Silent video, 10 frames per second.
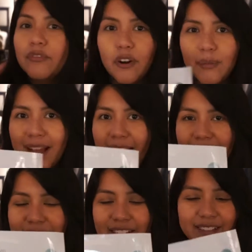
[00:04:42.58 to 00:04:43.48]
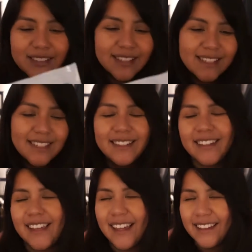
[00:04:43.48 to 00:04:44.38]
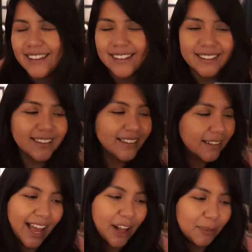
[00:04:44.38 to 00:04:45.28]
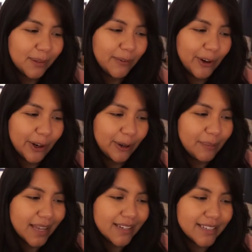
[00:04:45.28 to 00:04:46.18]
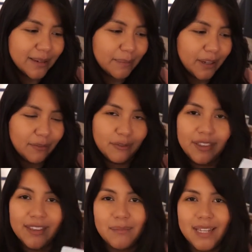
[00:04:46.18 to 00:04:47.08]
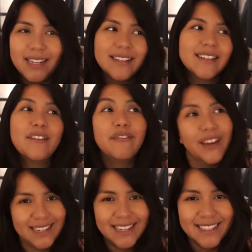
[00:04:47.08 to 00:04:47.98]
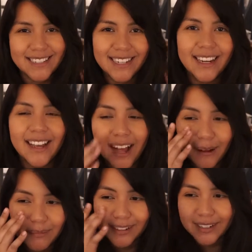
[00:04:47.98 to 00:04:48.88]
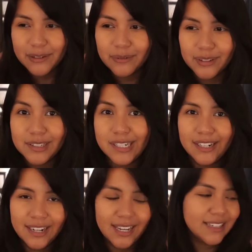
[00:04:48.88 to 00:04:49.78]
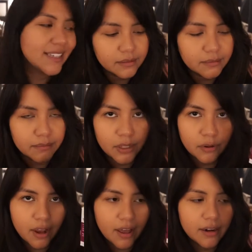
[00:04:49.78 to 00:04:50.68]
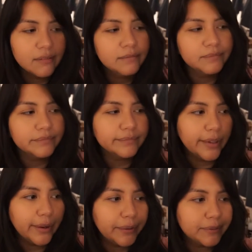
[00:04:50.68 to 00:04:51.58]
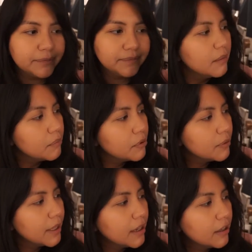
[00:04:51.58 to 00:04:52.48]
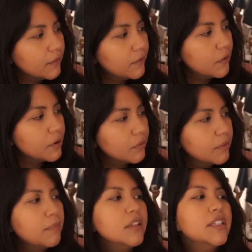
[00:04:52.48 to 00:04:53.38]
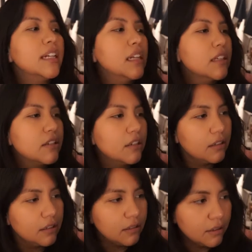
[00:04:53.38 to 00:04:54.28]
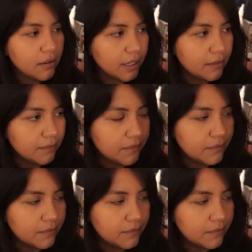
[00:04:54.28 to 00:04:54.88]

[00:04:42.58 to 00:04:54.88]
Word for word: firming eye gels helps firm and depuff within minutes. Fantastic. I'm gonna do one tonight. Murad? Oh, no. Prebiotic 4-in-1 multi-cleanser. Okay.